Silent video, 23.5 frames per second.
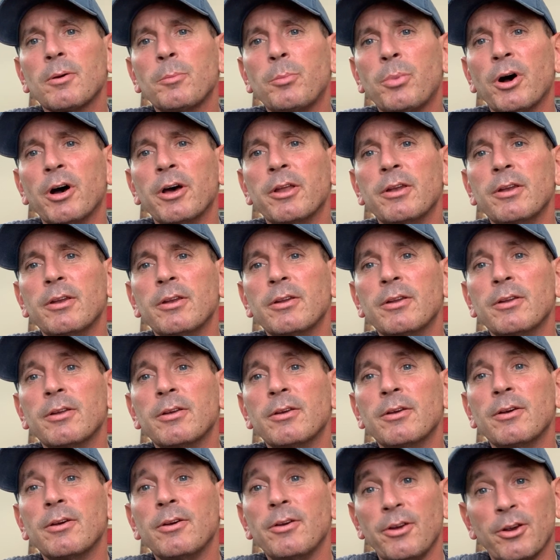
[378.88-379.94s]
But
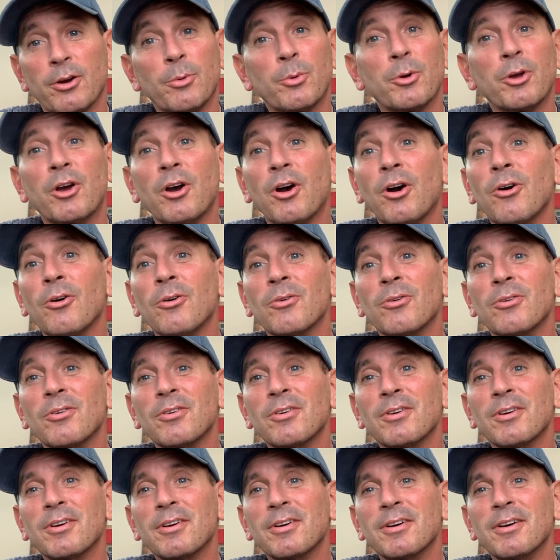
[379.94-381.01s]
here we go.
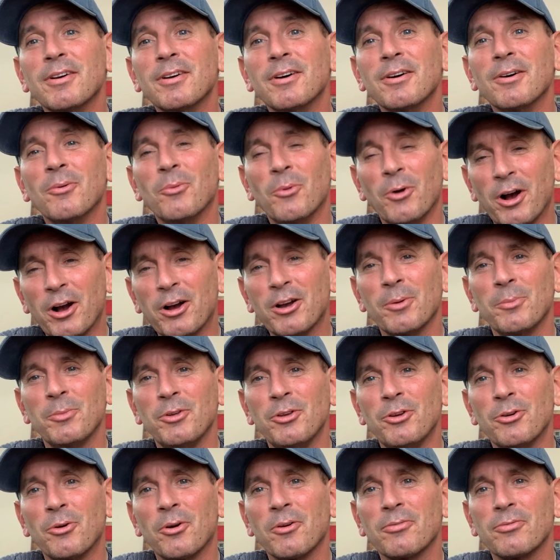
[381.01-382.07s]
Welcome to
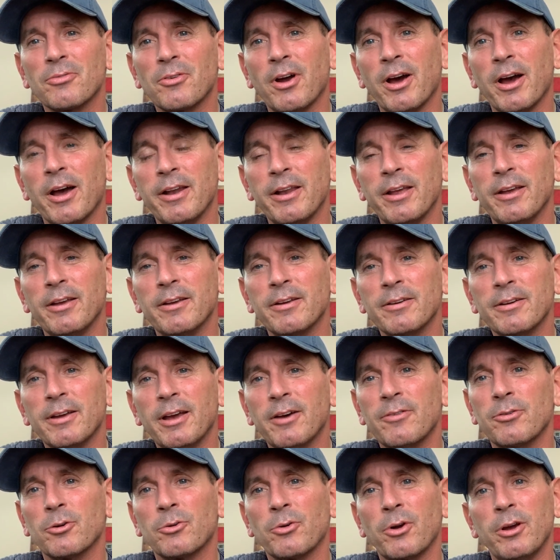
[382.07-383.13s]
your Friday.
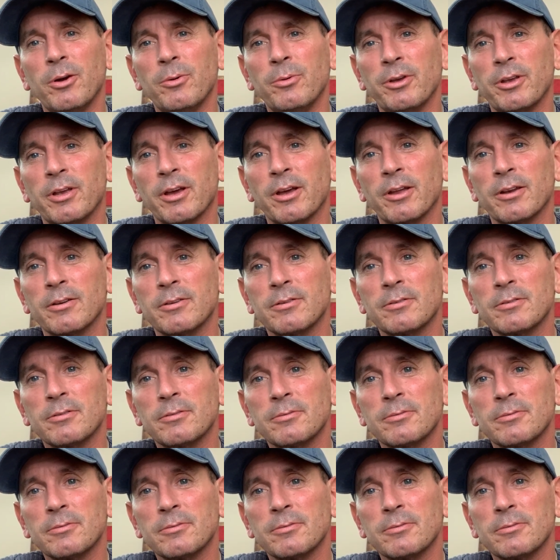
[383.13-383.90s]
Have a great weekend.